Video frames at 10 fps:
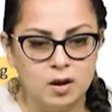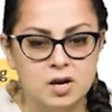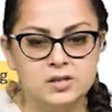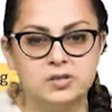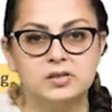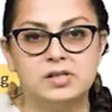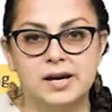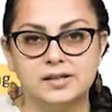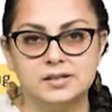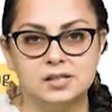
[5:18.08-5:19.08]
So the
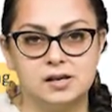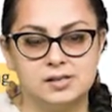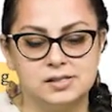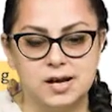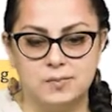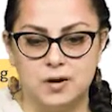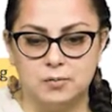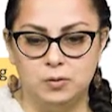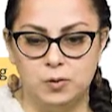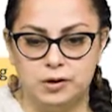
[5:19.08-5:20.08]
next step that
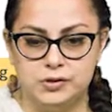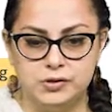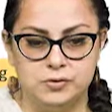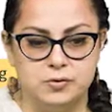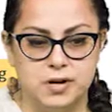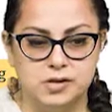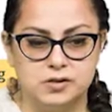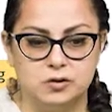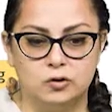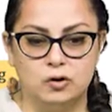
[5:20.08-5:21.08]
we want to do is
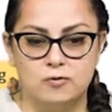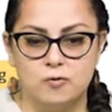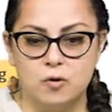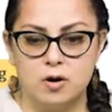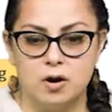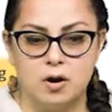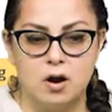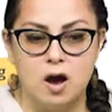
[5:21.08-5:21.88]
look for